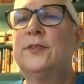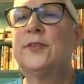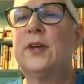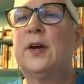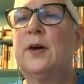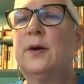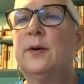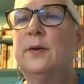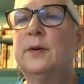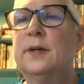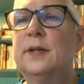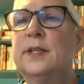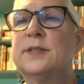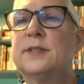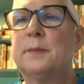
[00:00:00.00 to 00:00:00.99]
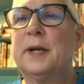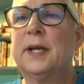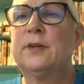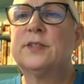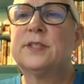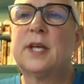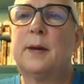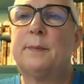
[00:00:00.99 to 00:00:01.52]
So it's a
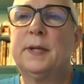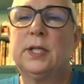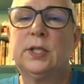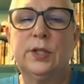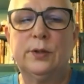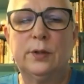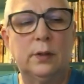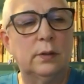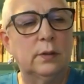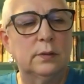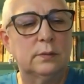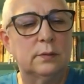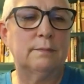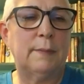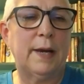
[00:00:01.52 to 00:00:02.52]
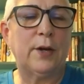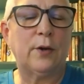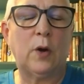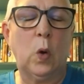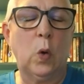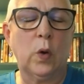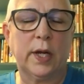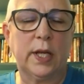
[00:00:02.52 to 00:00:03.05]
microscopic little
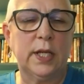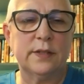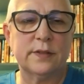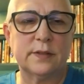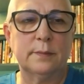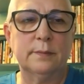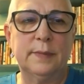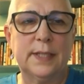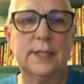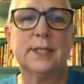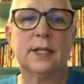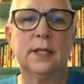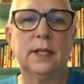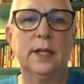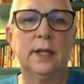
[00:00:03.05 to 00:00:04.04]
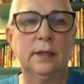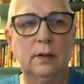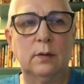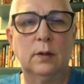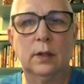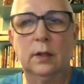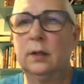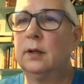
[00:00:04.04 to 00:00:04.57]
microorganism, basically,
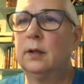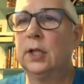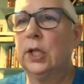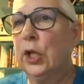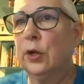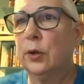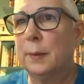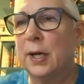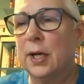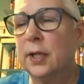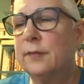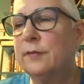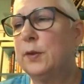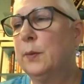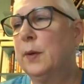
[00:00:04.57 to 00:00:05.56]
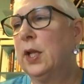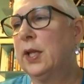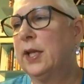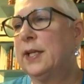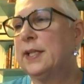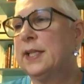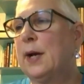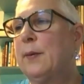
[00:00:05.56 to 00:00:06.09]
or a little bug, if you want to
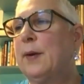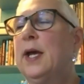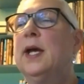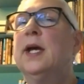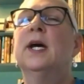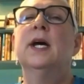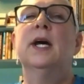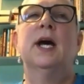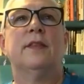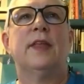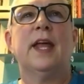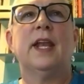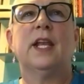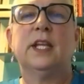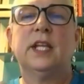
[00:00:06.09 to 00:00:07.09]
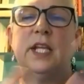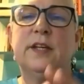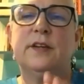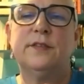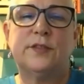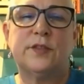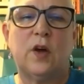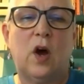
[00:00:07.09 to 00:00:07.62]
look at it that way, that
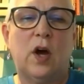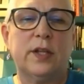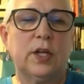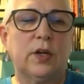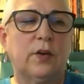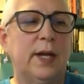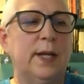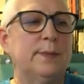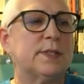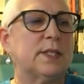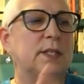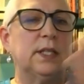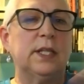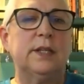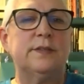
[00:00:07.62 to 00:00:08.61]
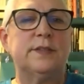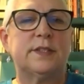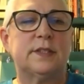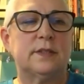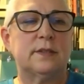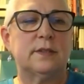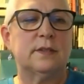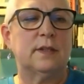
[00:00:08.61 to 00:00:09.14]
lives on the grapes. It
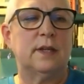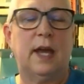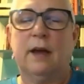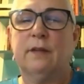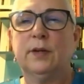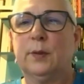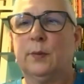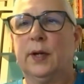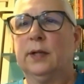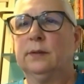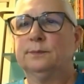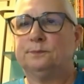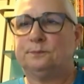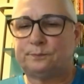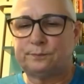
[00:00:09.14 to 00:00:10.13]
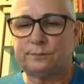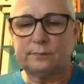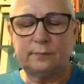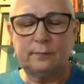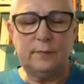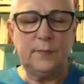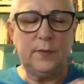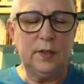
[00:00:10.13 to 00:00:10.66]
lives everywhere.
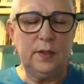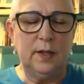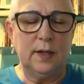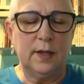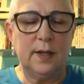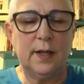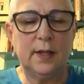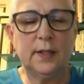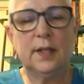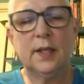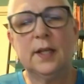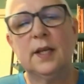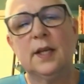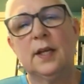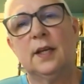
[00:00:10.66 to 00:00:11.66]
And